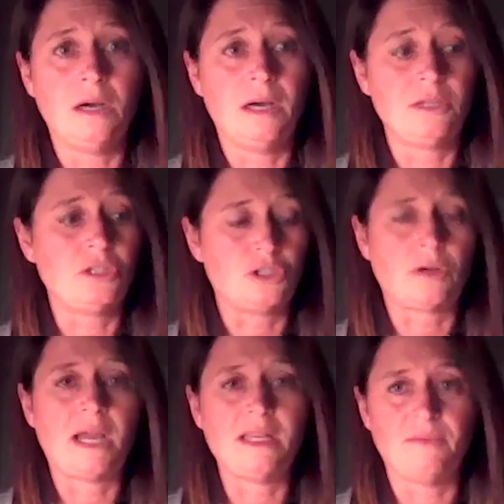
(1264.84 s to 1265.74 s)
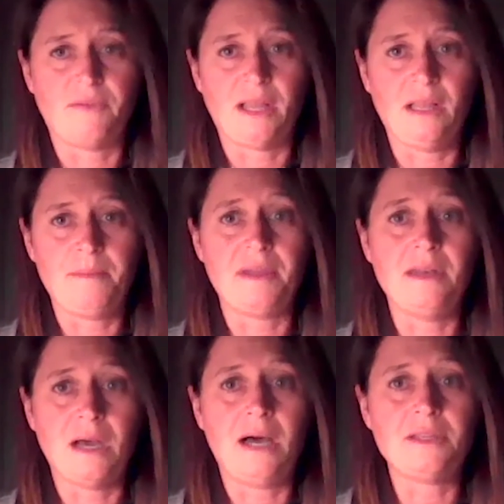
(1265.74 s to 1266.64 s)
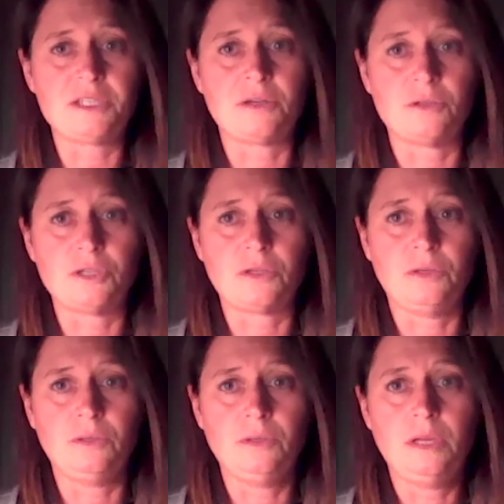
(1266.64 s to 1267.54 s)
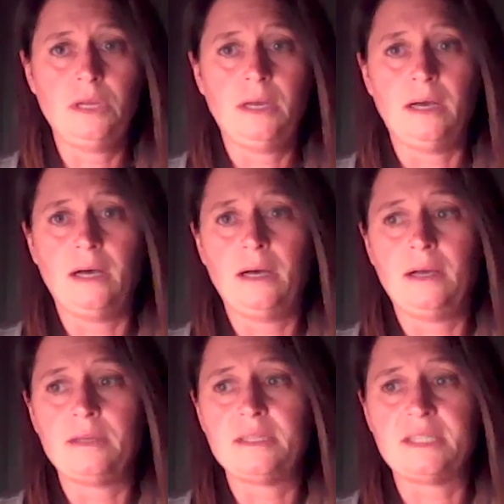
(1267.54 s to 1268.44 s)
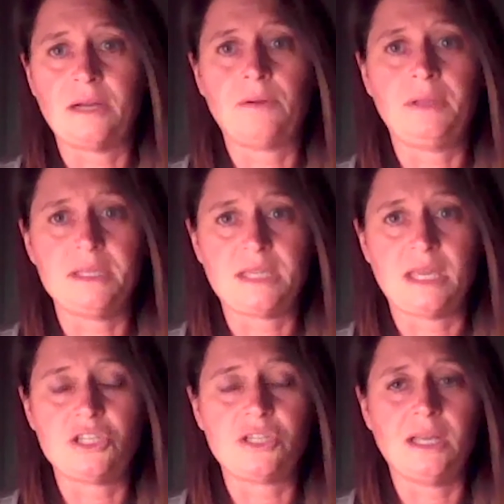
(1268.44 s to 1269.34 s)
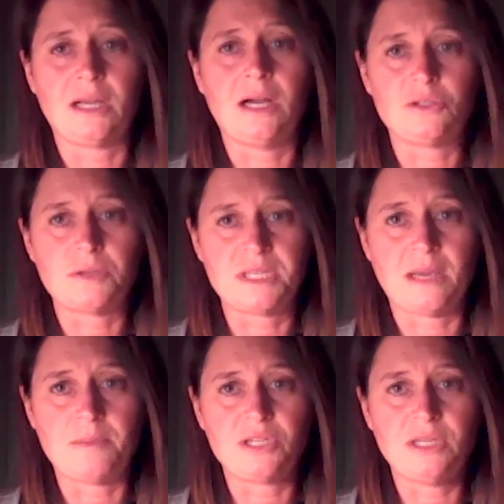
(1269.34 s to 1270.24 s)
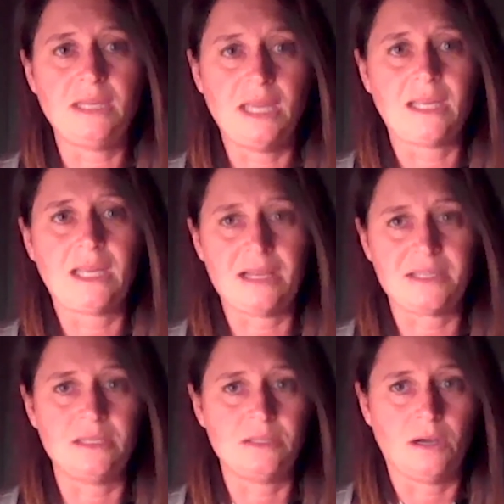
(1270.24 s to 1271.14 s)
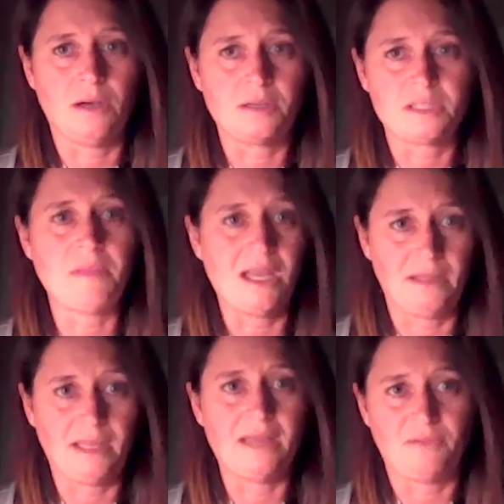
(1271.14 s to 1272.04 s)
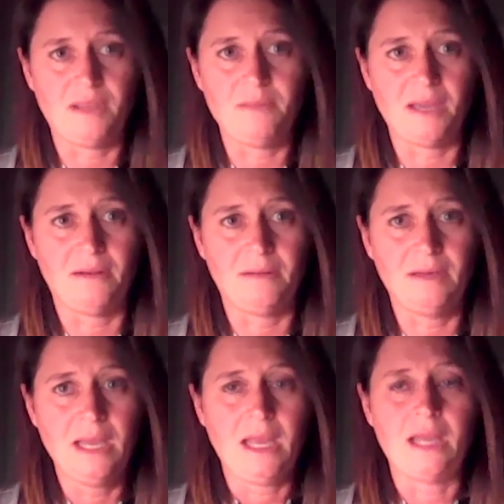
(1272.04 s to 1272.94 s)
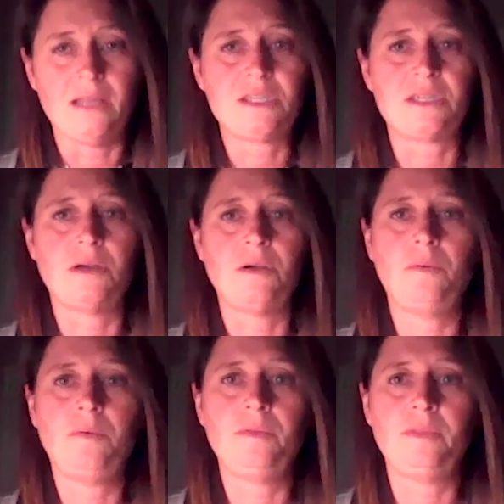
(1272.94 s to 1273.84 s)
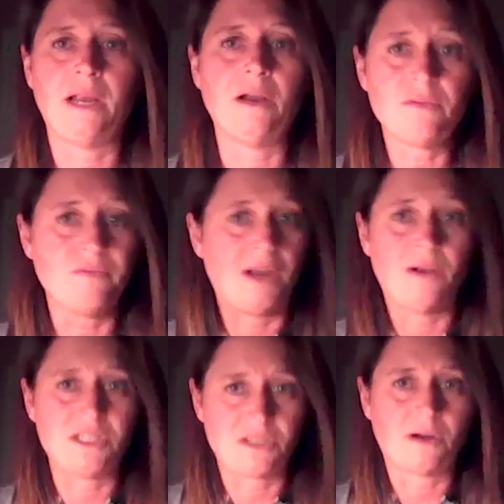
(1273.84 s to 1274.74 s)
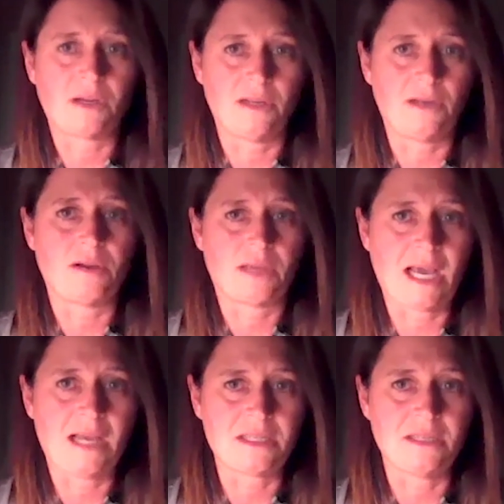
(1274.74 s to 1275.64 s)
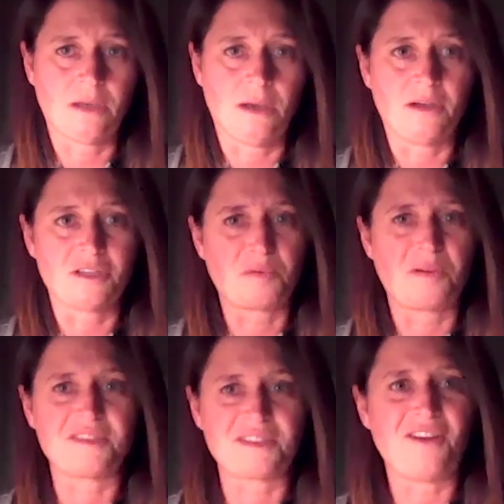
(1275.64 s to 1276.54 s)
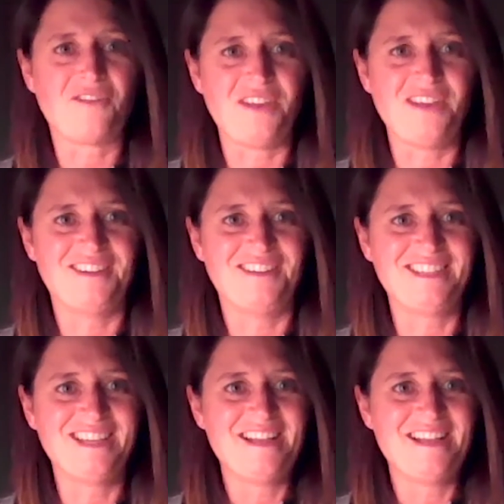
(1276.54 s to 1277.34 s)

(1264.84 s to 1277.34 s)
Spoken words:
to try and develop non-surgical sterilization and contraception in cats and dogs, male and female. And so they're very targeted on cats and dogs, whereas our field,